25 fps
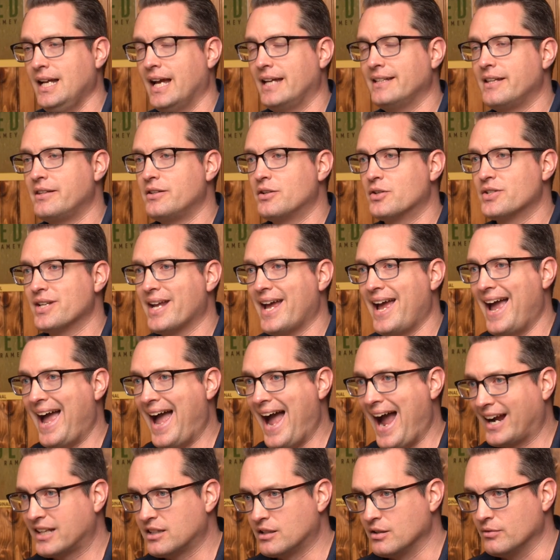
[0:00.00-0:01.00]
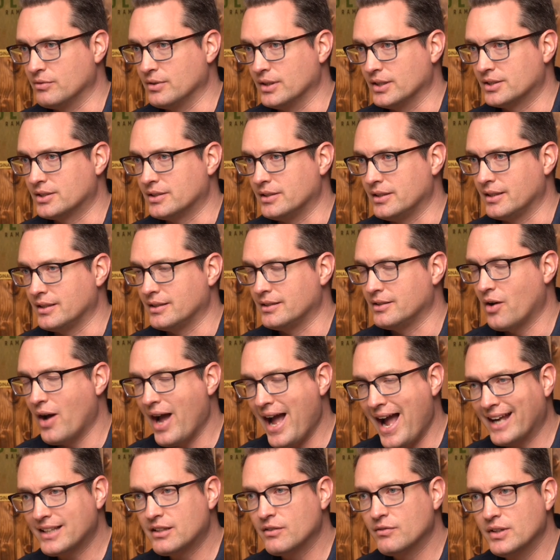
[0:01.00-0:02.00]
And then there's active listening. Now,
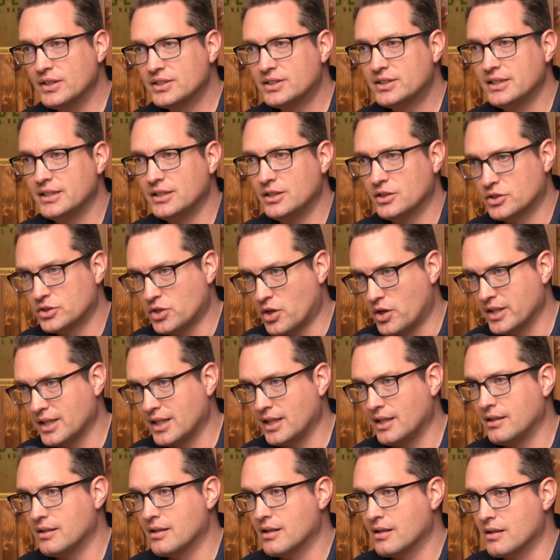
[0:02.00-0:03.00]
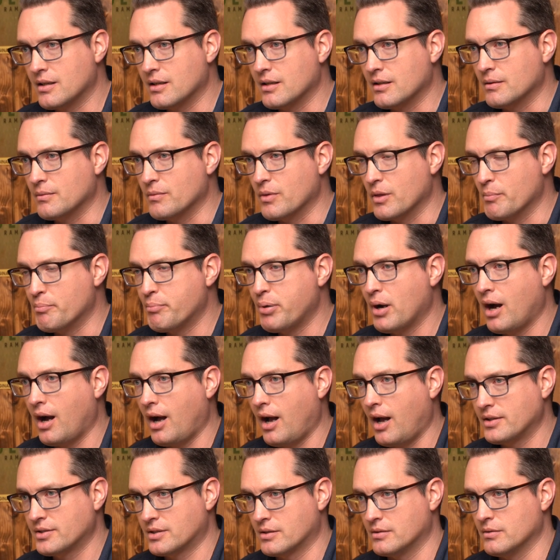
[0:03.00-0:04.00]
active listening, you're starting to get into the
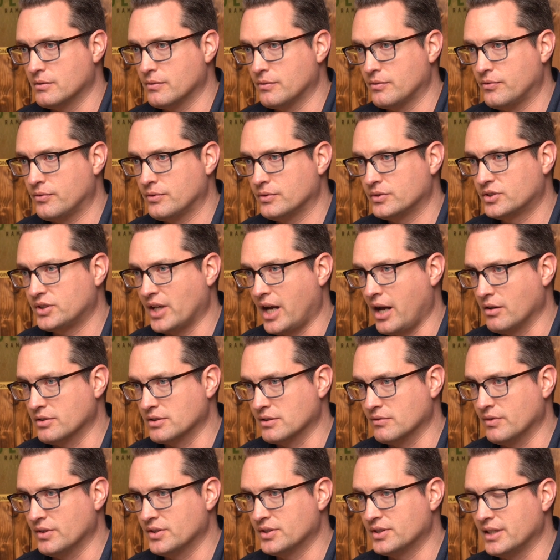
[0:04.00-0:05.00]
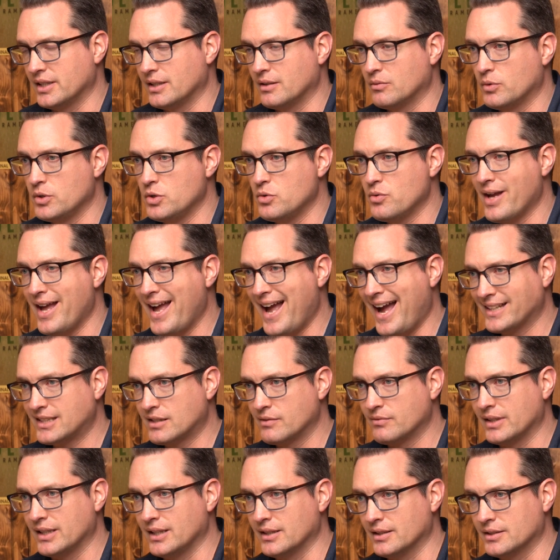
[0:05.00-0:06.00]
positive styles of listening. When you
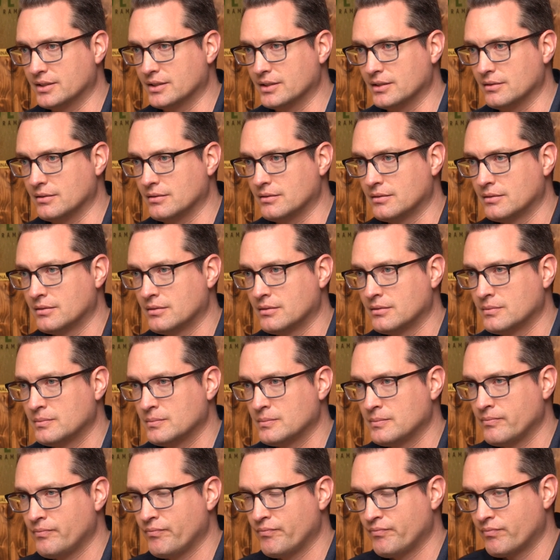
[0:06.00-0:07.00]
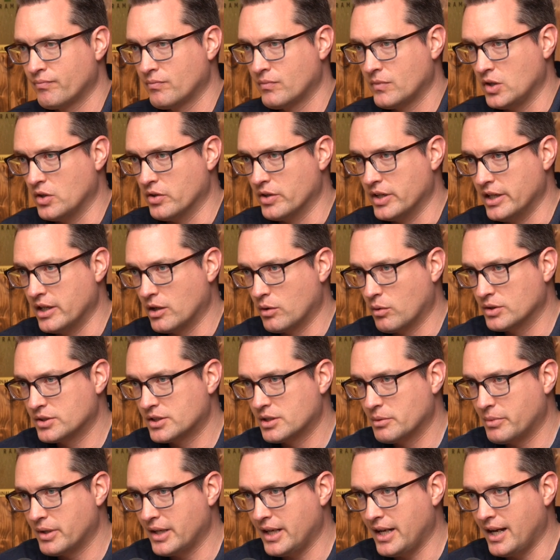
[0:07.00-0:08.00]
actively listen, you're hearing what
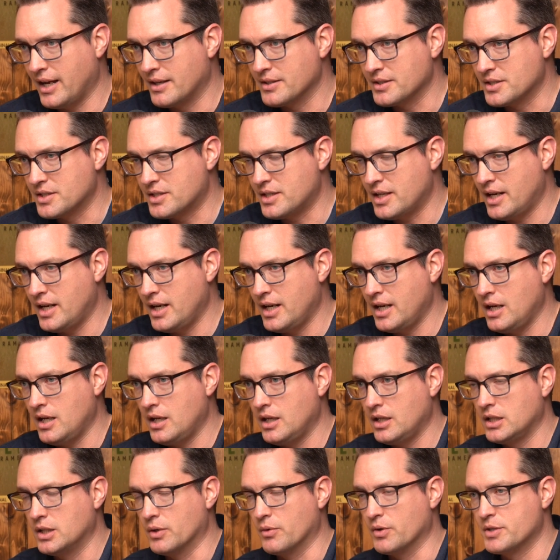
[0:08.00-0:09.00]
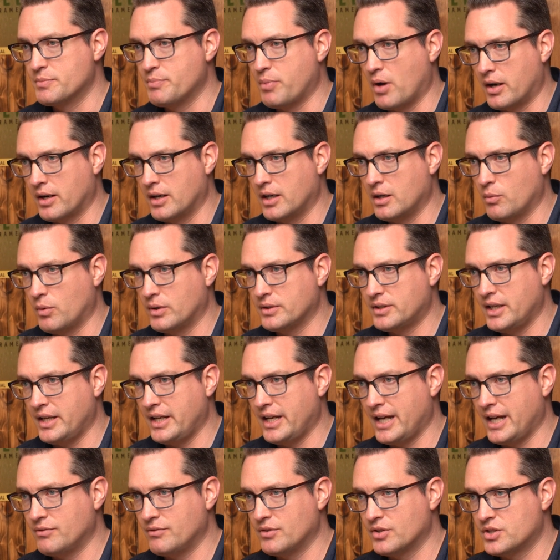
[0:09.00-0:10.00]
somebody has to say, you're responding to what they
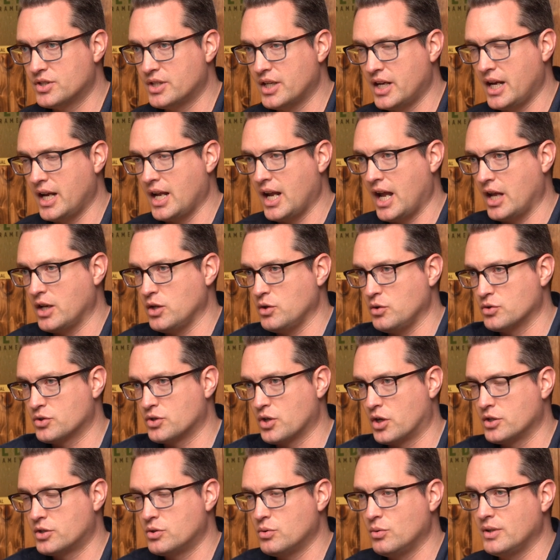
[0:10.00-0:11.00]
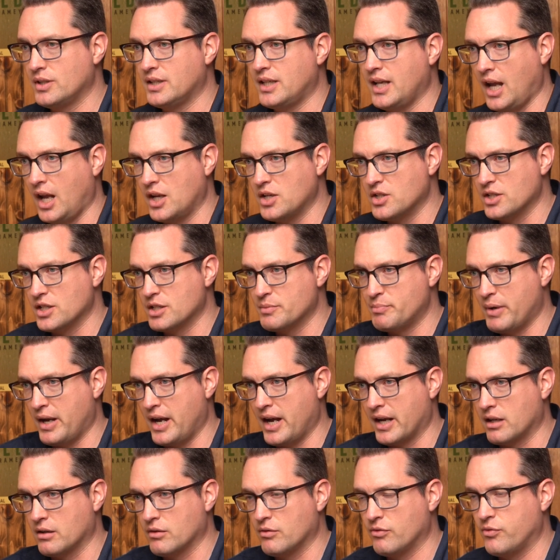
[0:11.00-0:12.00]
to say, and you start to engage in this
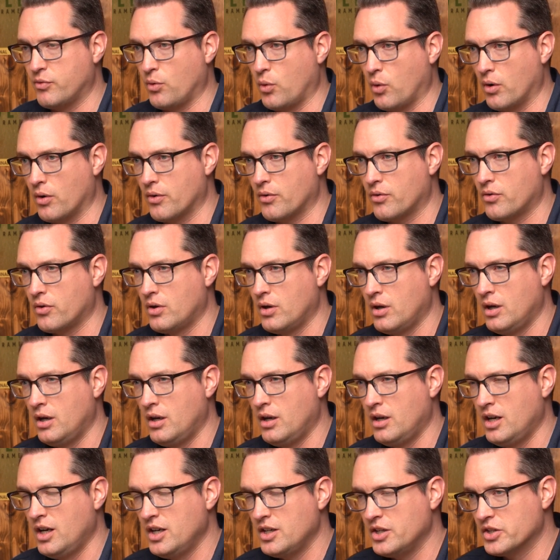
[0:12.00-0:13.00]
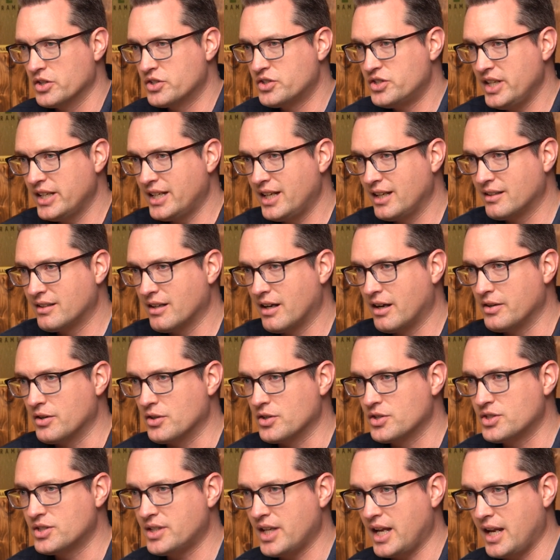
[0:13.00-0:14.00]
back and forth. You're seeking to
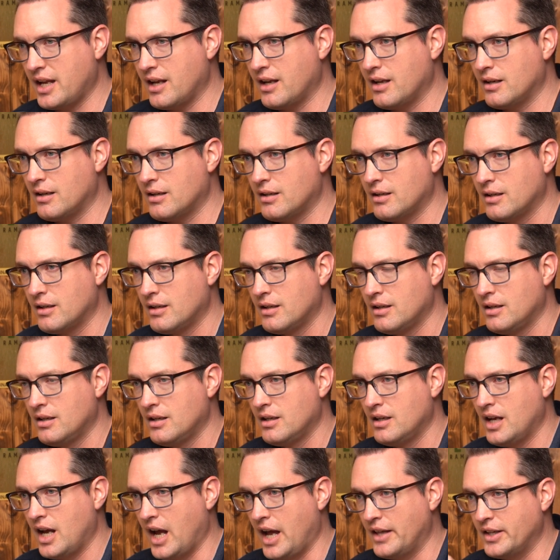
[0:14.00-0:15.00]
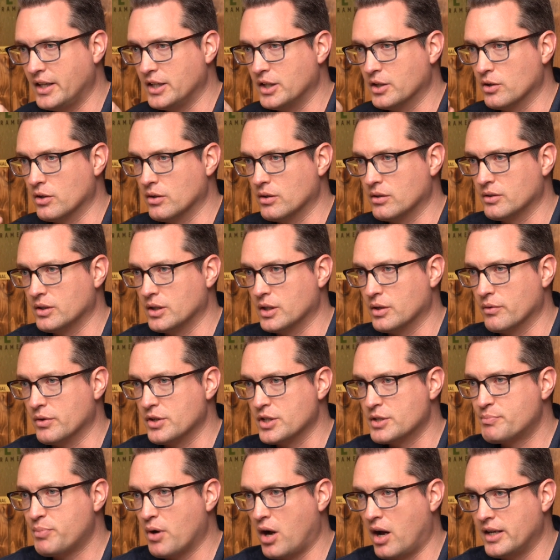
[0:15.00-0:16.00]
understand, and then you're
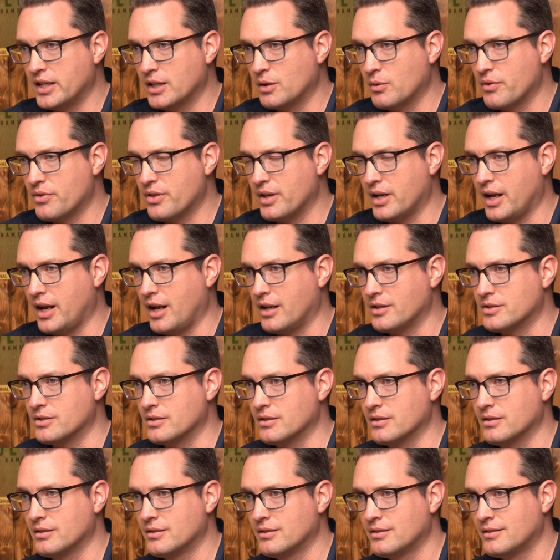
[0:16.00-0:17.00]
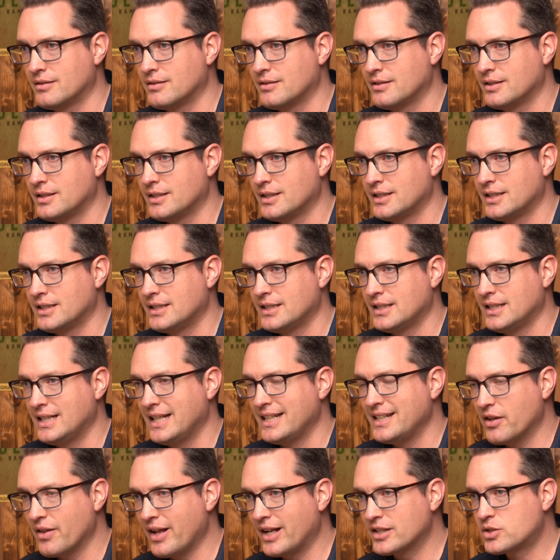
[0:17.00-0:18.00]
responding with an answer.
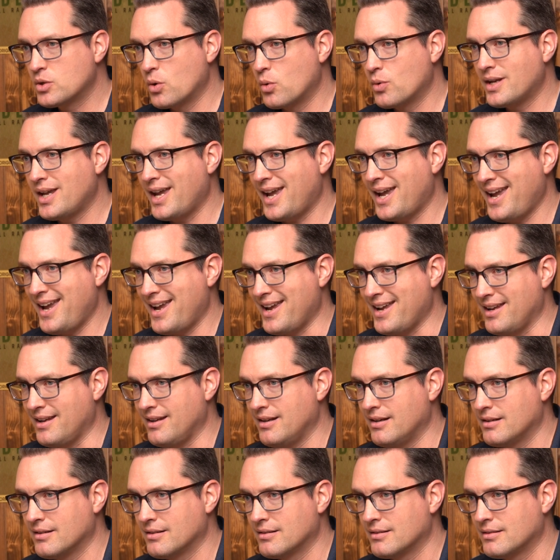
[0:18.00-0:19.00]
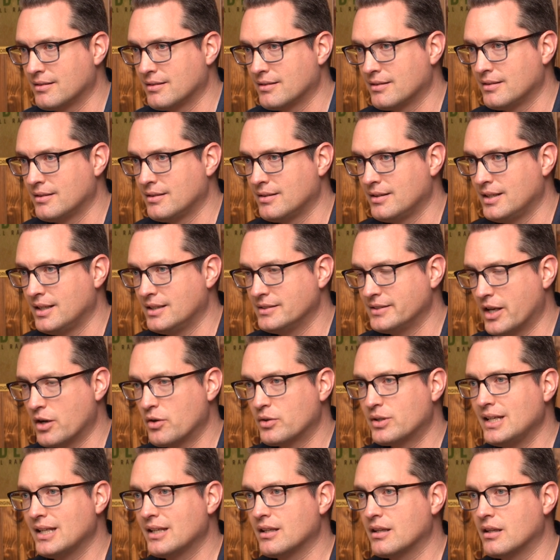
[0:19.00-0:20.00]
Now, that's okay.
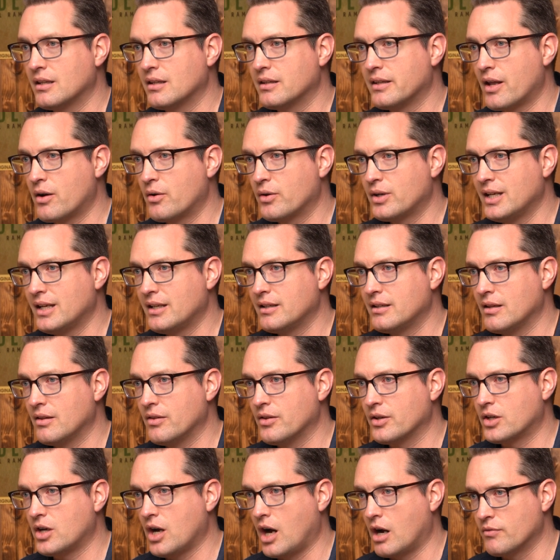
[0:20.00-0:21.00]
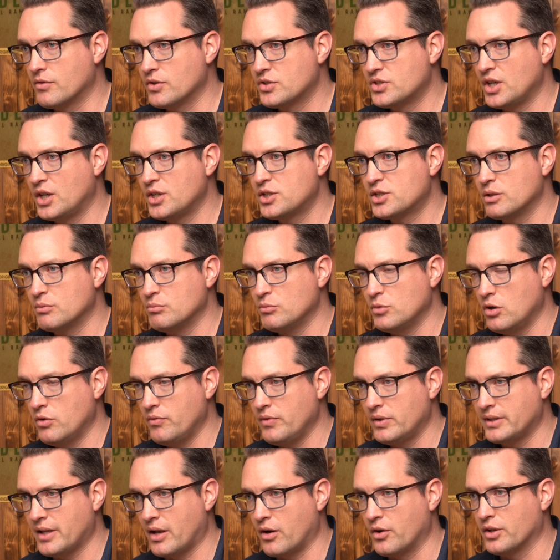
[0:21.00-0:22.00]
That'll get the conversation
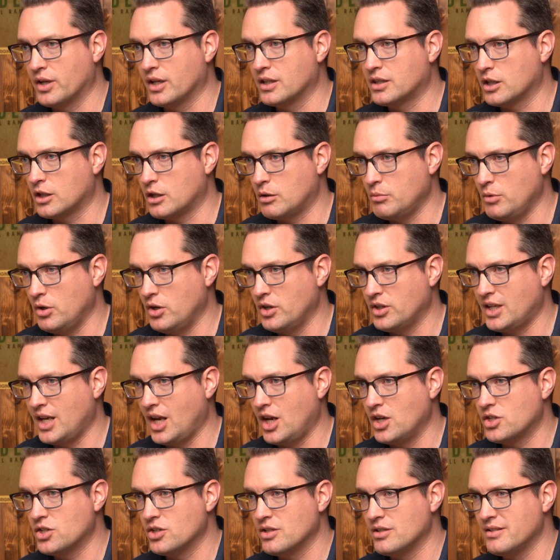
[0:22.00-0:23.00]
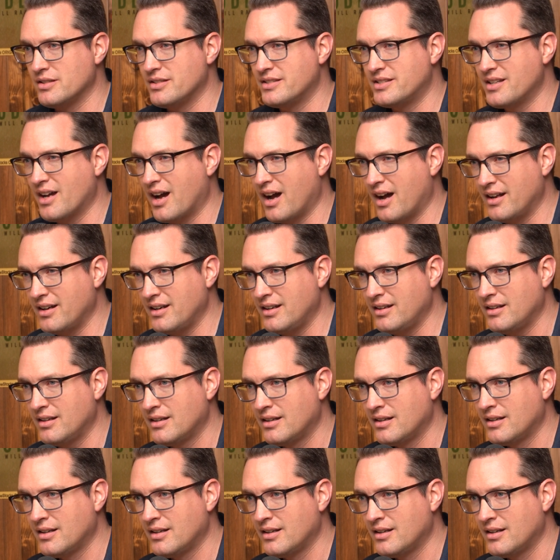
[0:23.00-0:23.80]
moving. That'll get the communication done.